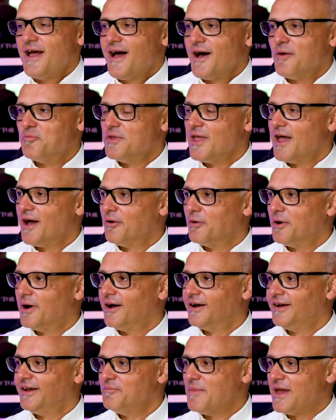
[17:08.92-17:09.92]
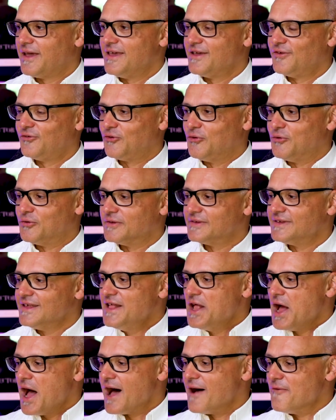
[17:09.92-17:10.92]
I'm now making excuses,
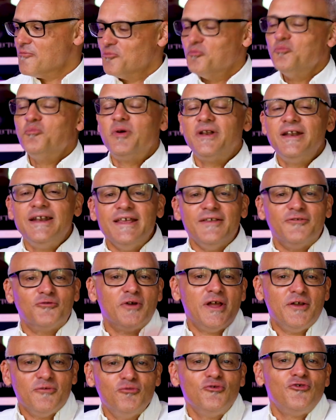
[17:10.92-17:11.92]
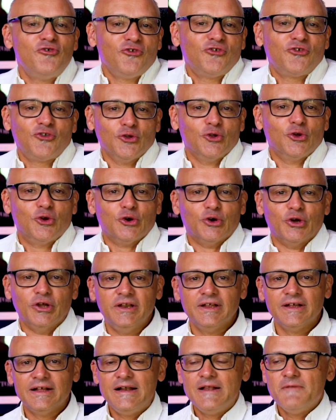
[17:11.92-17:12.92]
but it is, which is still
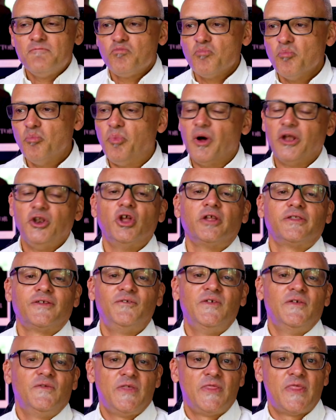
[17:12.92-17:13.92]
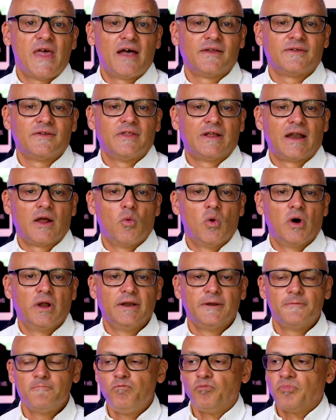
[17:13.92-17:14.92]
good, but not the 50,000 that I
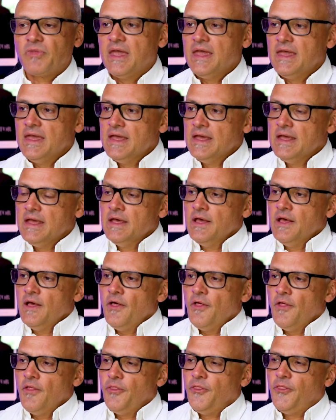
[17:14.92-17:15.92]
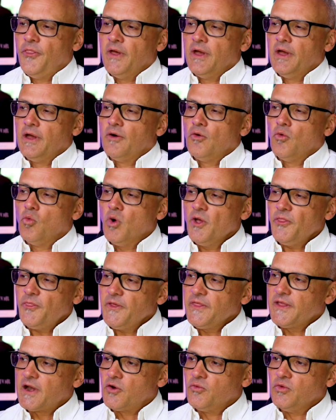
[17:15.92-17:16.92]
wanted. The one
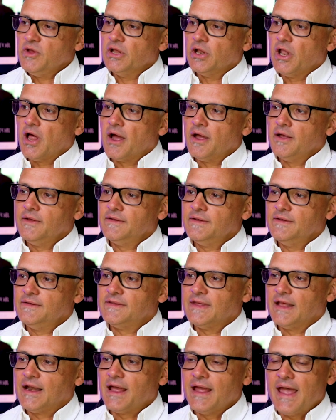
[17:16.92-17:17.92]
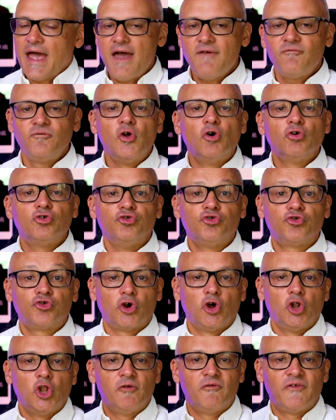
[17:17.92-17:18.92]
thing that I realize is that I have no
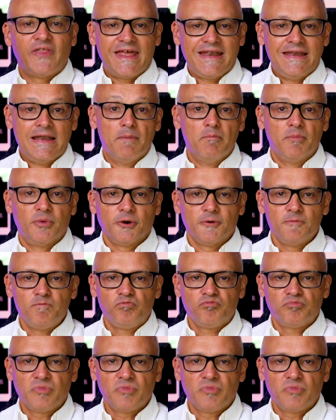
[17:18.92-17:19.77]
control over that number.